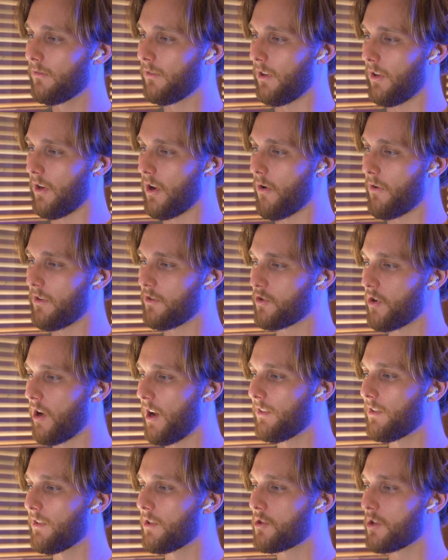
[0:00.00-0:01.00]
You know,
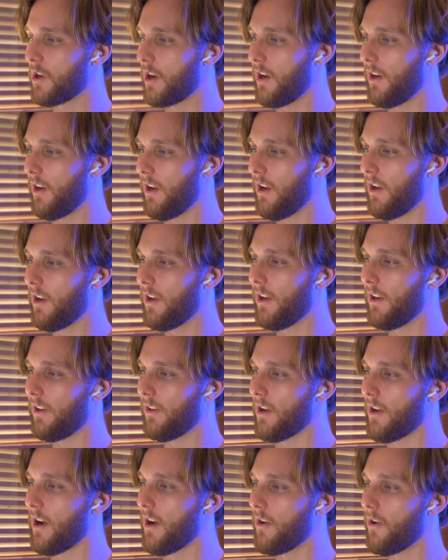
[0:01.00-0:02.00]
enjoy the journey
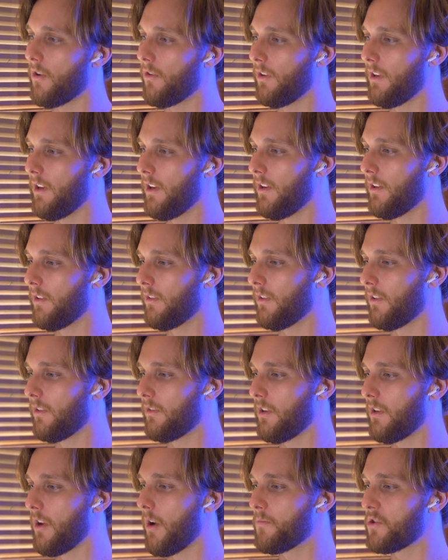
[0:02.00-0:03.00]
and not only
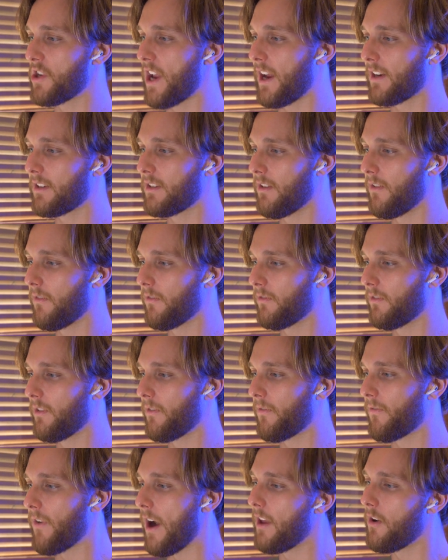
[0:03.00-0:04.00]
the objective, the
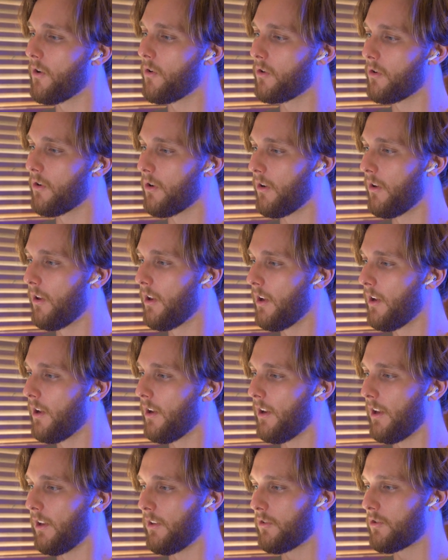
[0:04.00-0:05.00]
final goal.
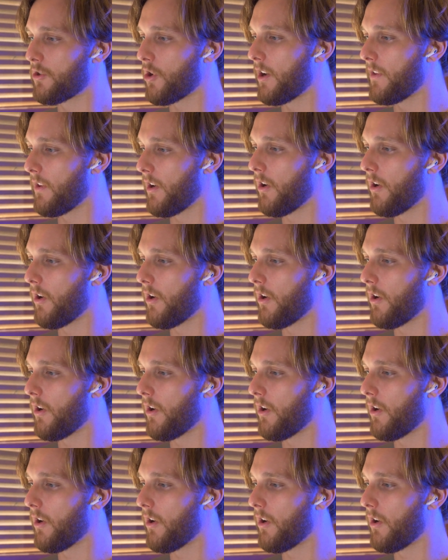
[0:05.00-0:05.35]
Enjoy the